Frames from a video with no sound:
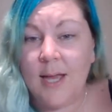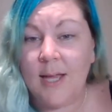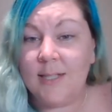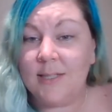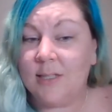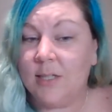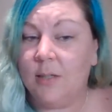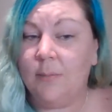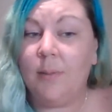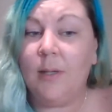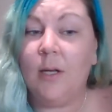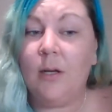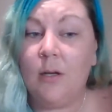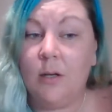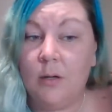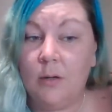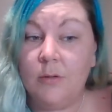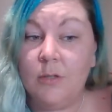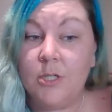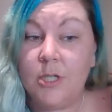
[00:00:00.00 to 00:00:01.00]
It's going to be a
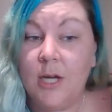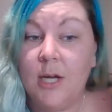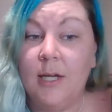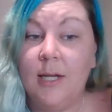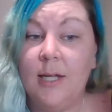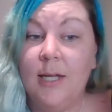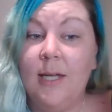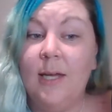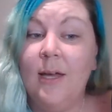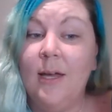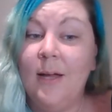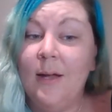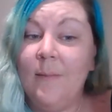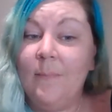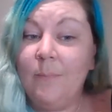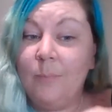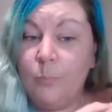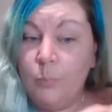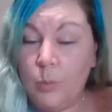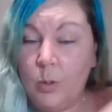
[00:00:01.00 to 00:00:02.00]
long journey.
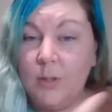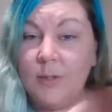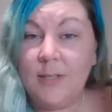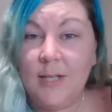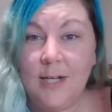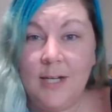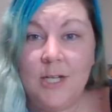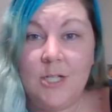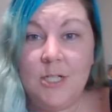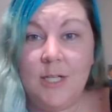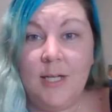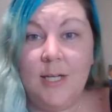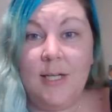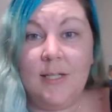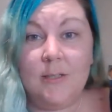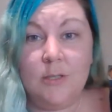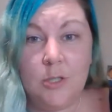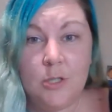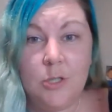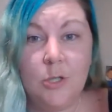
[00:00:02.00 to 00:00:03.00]
Wand energy is
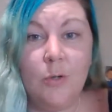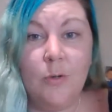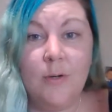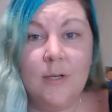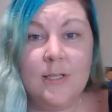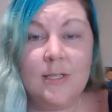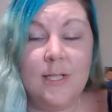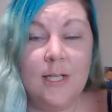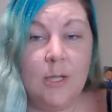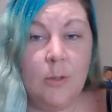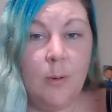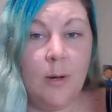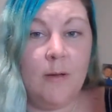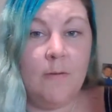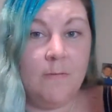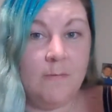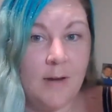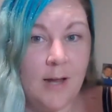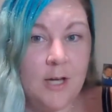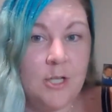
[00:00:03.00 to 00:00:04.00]
notoriously quite
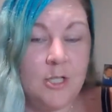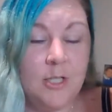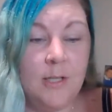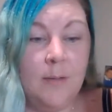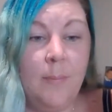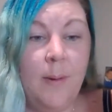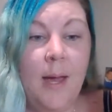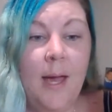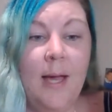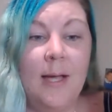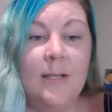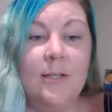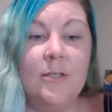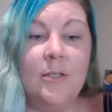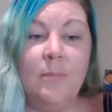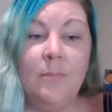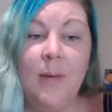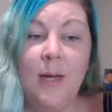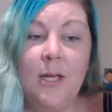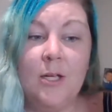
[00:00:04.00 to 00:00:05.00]
flash in the pan. So
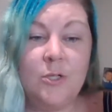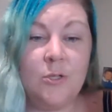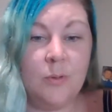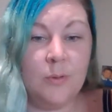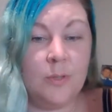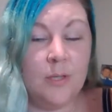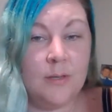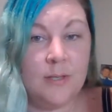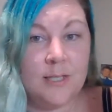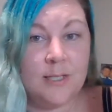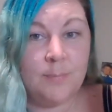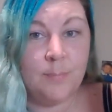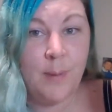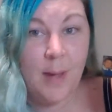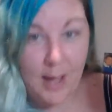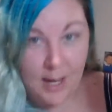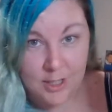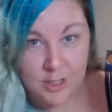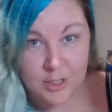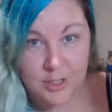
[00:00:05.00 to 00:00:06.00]
make sure that this
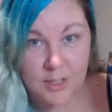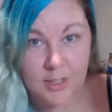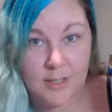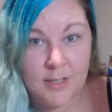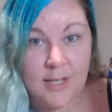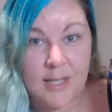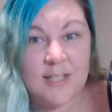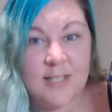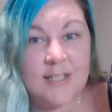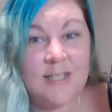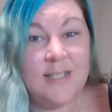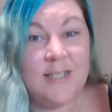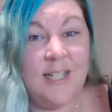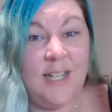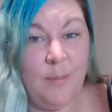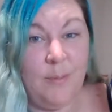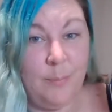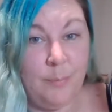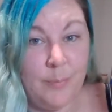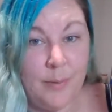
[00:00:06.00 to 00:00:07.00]
passion is
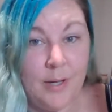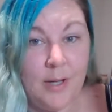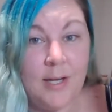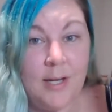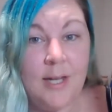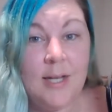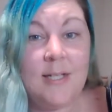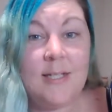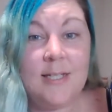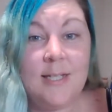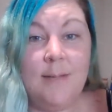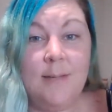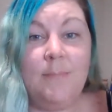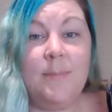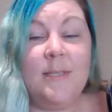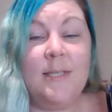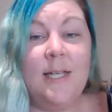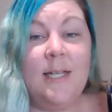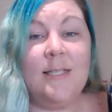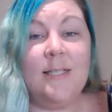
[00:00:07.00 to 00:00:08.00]
deep burning, deep
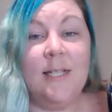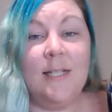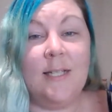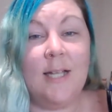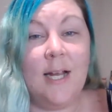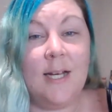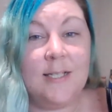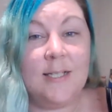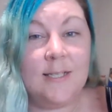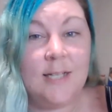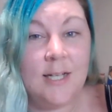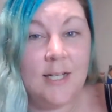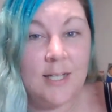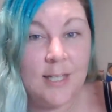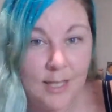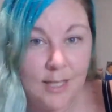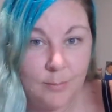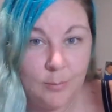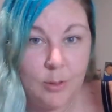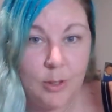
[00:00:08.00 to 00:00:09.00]
seated, and is going to
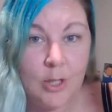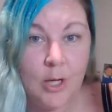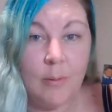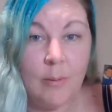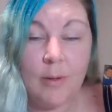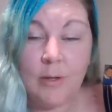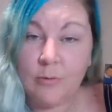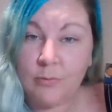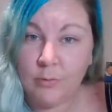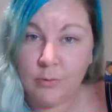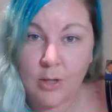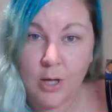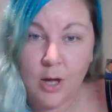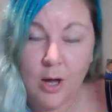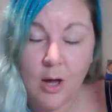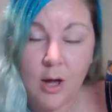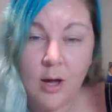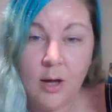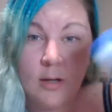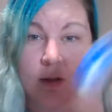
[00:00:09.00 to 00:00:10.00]
keep you going through the
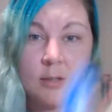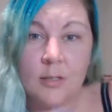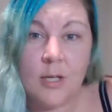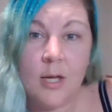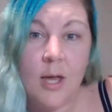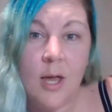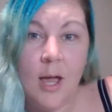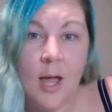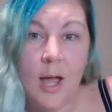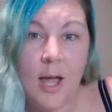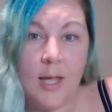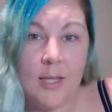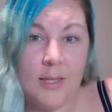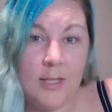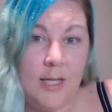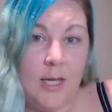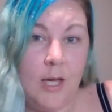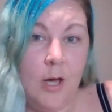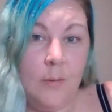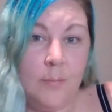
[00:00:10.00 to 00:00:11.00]
hard and
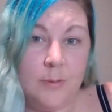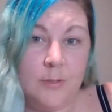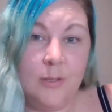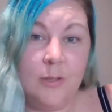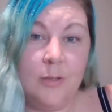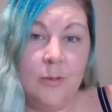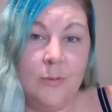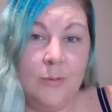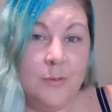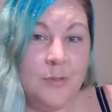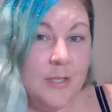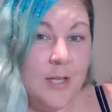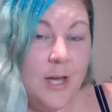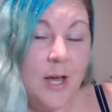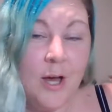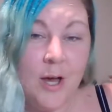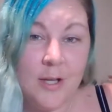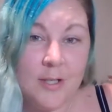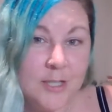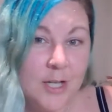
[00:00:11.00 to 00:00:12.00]
the obstacles, the
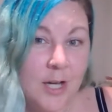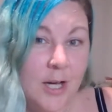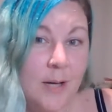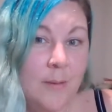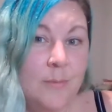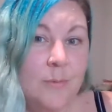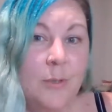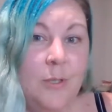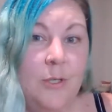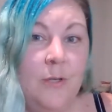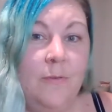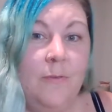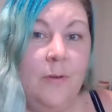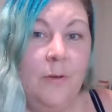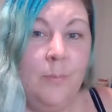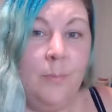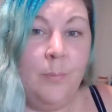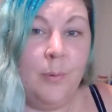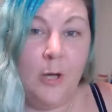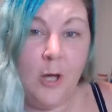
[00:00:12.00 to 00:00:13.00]
hard times when you feel
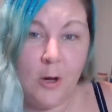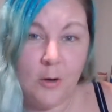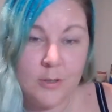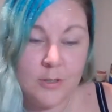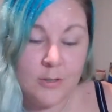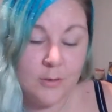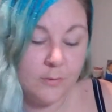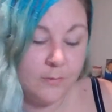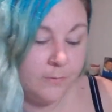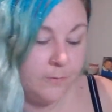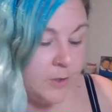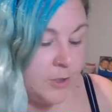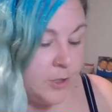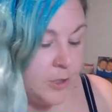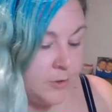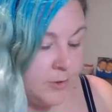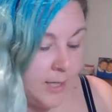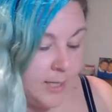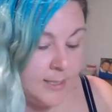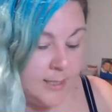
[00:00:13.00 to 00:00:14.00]
blocked or
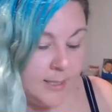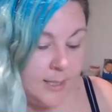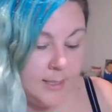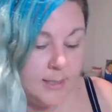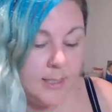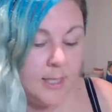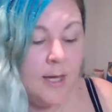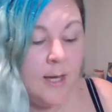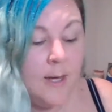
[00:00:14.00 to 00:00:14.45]
frustrated.